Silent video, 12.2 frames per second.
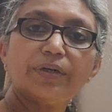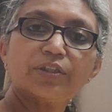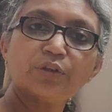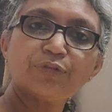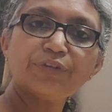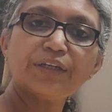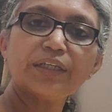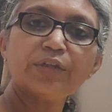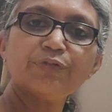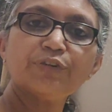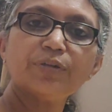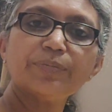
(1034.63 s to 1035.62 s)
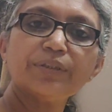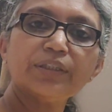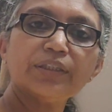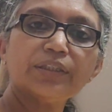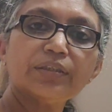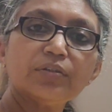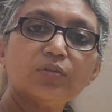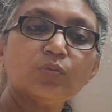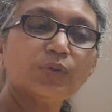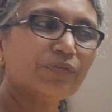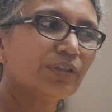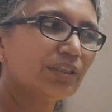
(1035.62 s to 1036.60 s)
But your final formula,
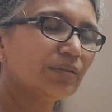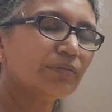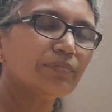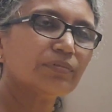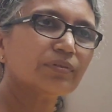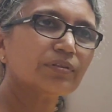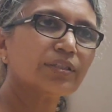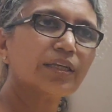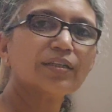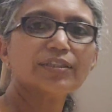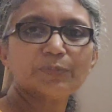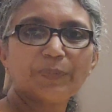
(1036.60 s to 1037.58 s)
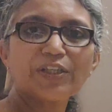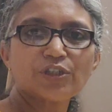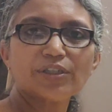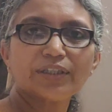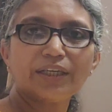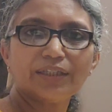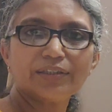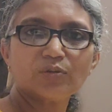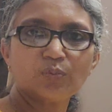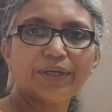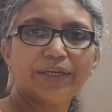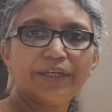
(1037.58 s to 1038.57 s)
we will take a special
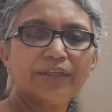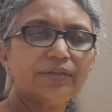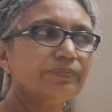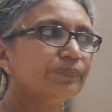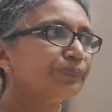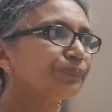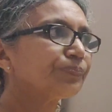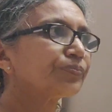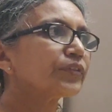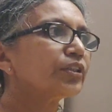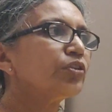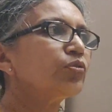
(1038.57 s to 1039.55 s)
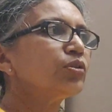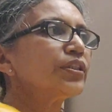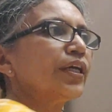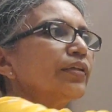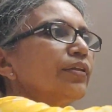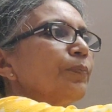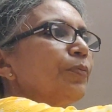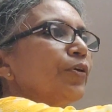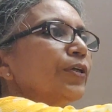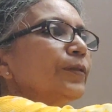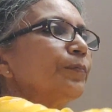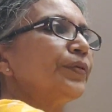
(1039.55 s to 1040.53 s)
case where you take the
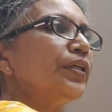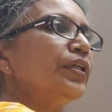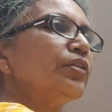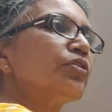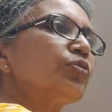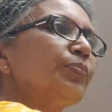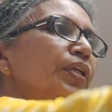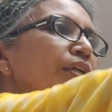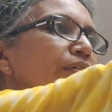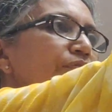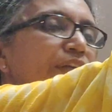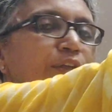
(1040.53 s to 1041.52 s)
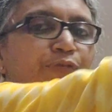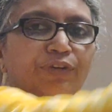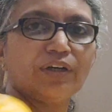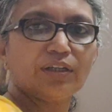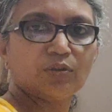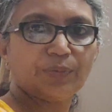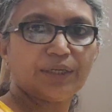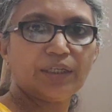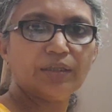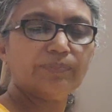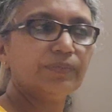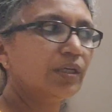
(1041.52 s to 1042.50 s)
point P to be very far
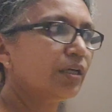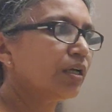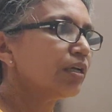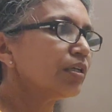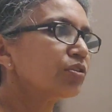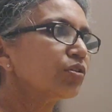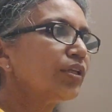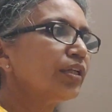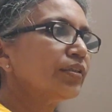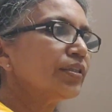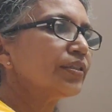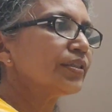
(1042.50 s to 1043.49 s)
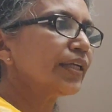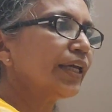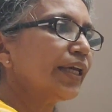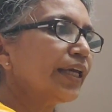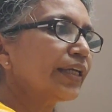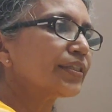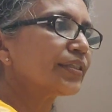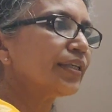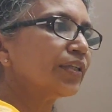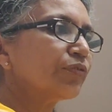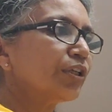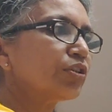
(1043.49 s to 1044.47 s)
away, so that this x
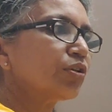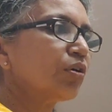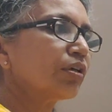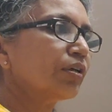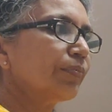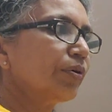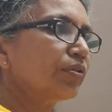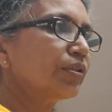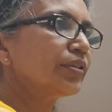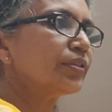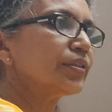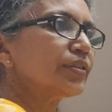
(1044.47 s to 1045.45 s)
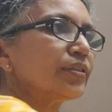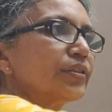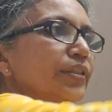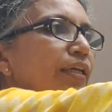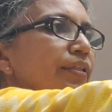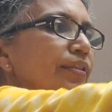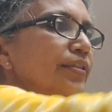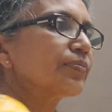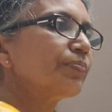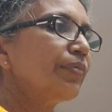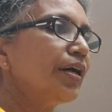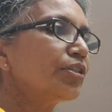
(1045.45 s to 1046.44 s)
that we are talking about, this distance x, is
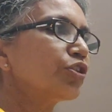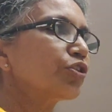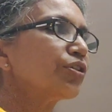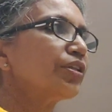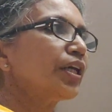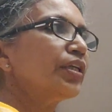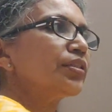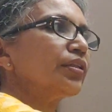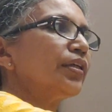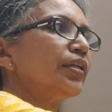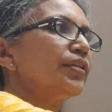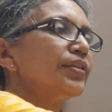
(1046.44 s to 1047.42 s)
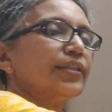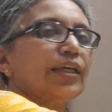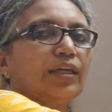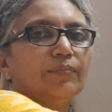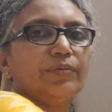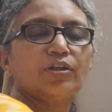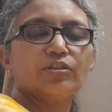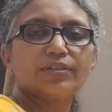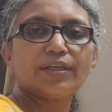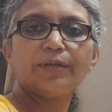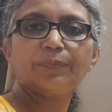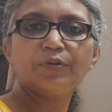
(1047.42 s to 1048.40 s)
much greater than this a,
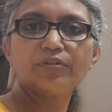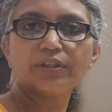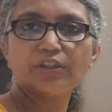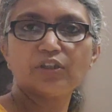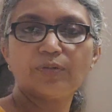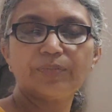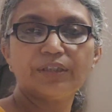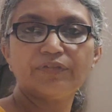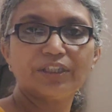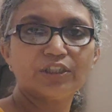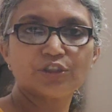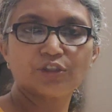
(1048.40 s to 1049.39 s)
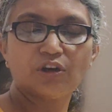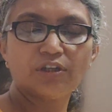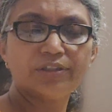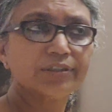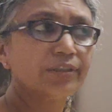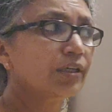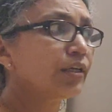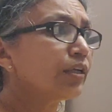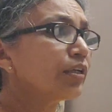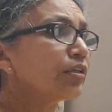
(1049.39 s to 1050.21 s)
because dipoles are normally very short.